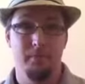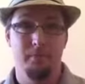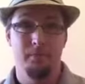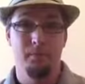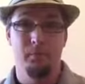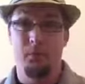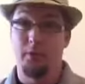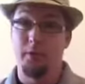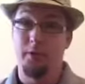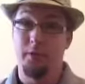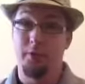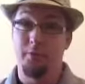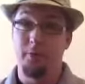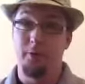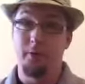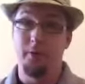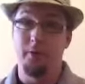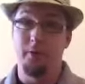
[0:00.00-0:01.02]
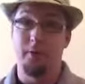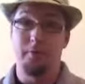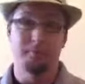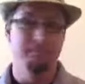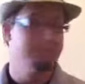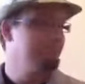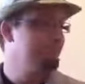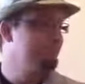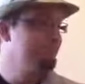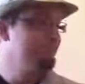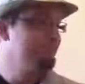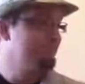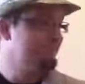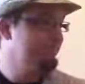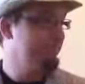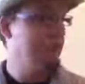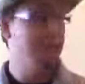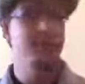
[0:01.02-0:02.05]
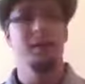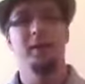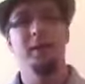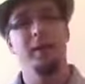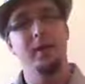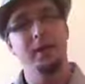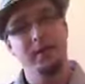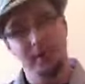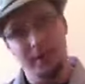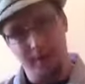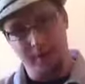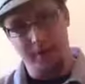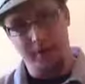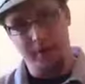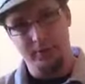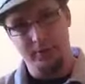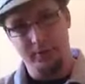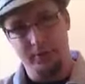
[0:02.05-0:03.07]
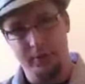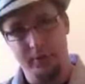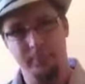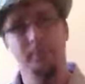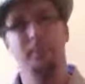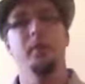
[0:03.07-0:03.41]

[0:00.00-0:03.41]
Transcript: So you do the first string, second string.